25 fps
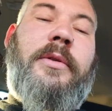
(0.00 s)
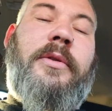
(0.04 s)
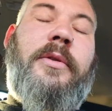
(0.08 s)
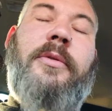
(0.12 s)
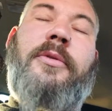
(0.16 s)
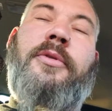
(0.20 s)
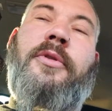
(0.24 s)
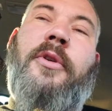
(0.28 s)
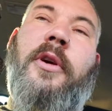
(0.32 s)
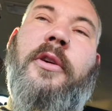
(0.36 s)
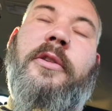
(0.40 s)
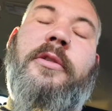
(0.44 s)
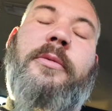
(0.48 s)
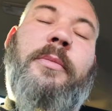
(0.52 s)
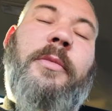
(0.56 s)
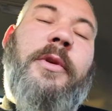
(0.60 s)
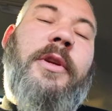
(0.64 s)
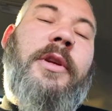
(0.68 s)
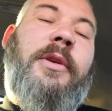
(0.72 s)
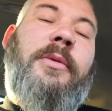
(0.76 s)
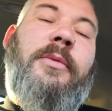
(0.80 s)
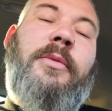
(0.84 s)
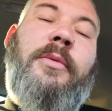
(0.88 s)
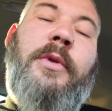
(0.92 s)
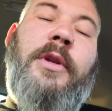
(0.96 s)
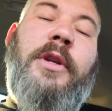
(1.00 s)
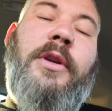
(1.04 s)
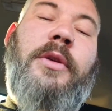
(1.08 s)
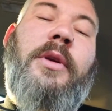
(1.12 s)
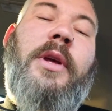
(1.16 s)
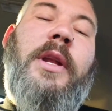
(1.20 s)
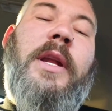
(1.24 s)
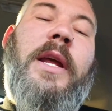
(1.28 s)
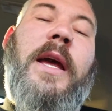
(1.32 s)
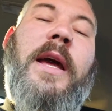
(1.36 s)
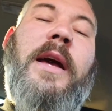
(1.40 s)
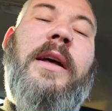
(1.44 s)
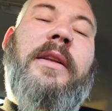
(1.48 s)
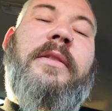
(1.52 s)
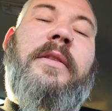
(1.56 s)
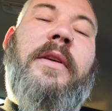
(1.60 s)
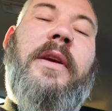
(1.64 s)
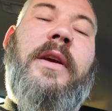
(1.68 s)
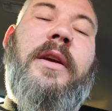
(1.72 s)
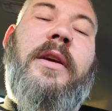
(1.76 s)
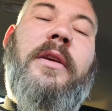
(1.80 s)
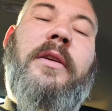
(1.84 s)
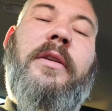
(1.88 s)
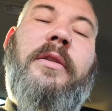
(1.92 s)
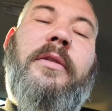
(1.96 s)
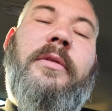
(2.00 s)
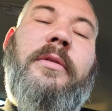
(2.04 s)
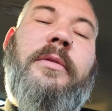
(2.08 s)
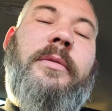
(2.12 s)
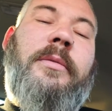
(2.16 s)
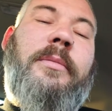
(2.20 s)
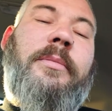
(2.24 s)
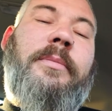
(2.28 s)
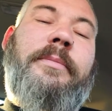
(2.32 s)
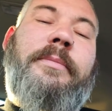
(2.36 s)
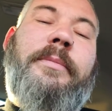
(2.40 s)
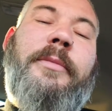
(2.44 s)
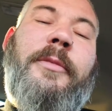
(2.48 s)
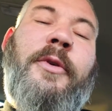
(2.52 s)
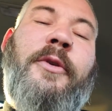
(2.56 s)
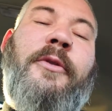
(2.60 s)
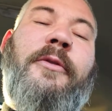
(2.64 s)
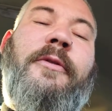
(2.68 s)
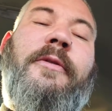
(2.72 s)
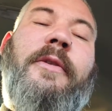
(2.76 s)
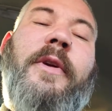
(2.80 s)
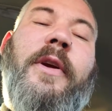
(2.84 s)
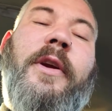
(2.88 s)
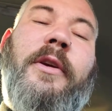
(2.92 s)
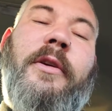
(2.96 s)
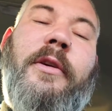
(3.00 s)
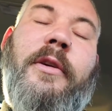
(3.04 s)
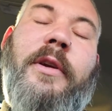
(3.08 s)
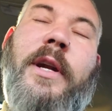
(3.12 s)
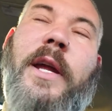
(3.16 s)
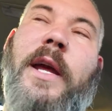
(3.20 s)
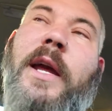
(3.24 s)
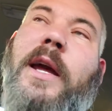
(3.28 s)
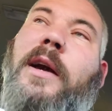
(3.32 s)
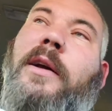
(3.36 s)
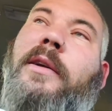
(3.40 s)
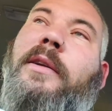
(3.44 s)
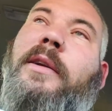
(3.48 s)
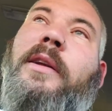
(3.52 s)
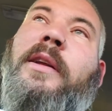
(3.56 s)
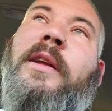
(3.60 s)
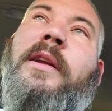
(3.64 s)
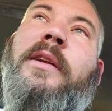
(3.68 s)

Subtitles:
trust me, when you get out there, you'll figure it out.